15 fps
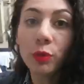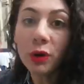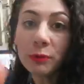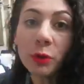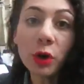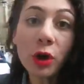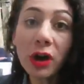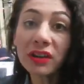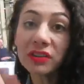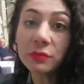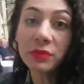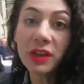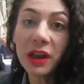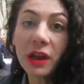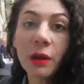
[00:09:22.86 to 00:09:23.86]
One more
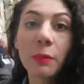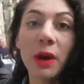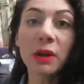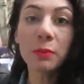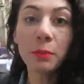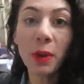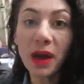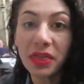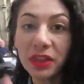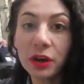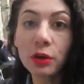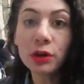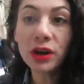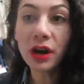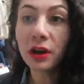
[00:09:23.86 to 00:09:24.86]
awesome thing about
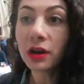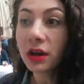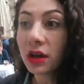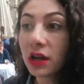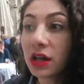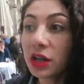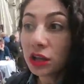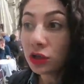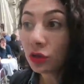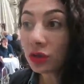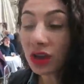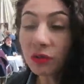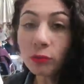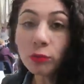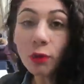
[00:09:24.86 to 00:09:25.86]
Barcelona you
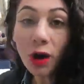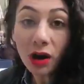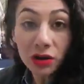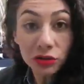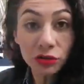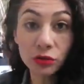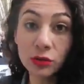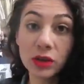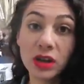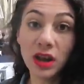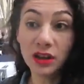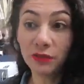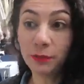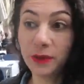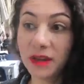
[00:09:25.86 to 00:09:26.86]
can walk to a
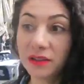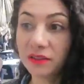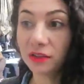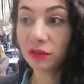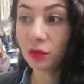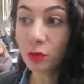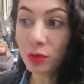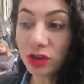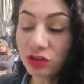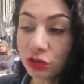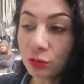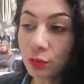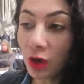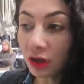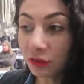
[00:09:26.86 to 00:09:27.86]
lot of places. So we
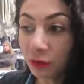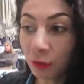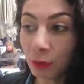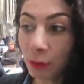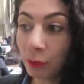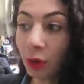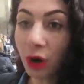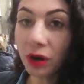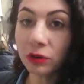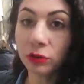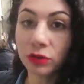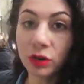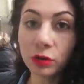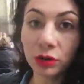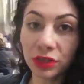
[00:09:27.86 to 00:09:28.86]
just walked from the park
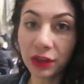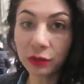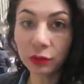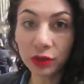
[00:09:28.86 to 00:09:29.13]
to the Gothic